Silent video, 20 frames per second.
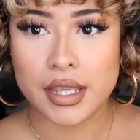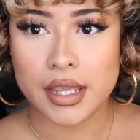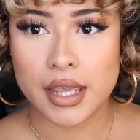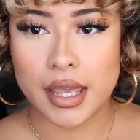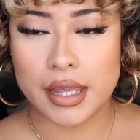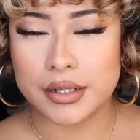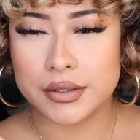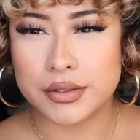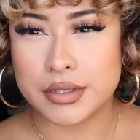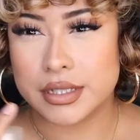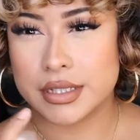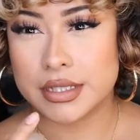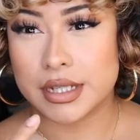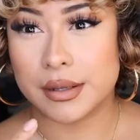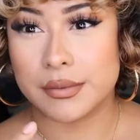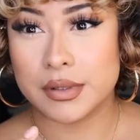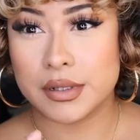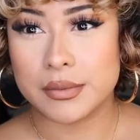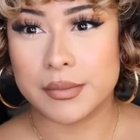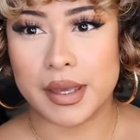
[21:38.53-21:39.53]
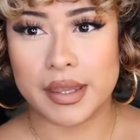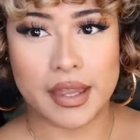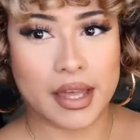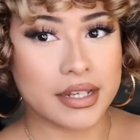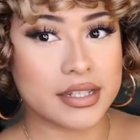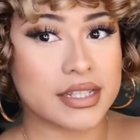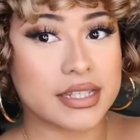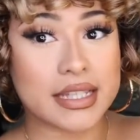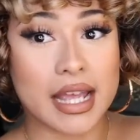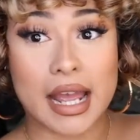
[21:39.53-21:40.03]
and it was just time to do my
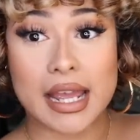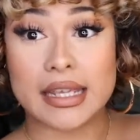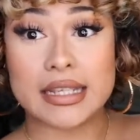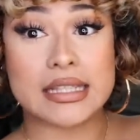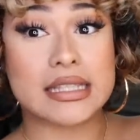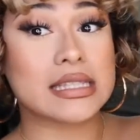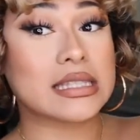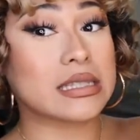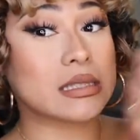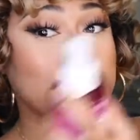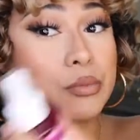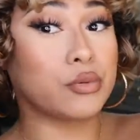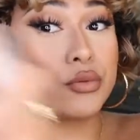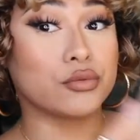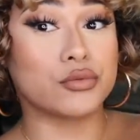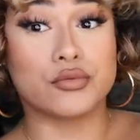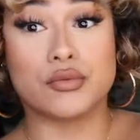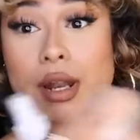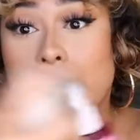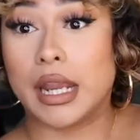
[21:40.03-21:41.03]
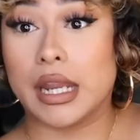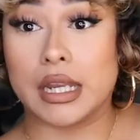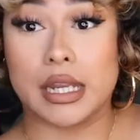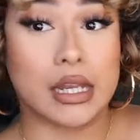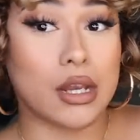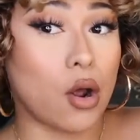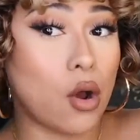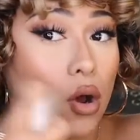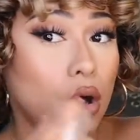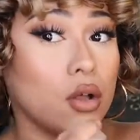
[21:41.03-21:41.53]
lashes, I sprayed it
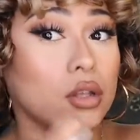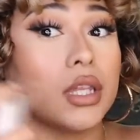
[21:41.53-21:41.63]
all.